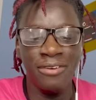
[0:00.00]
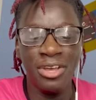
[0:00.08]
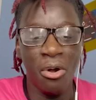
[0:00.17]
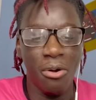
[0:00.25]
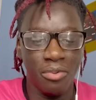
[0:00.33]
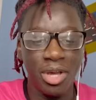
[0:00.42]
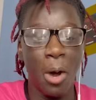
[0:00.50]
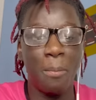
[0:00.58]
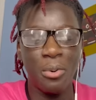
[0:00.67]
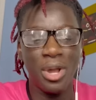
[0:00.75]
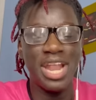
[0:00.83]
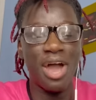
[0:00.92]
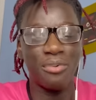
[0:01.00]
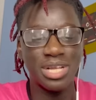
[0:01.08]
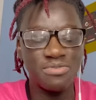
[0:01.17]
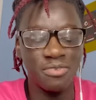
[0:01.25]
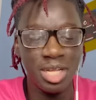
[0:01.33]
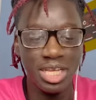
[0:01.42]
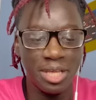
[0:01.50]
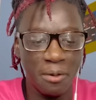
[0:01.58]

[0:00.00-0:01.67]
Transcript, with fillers: we go we go point out what's funny.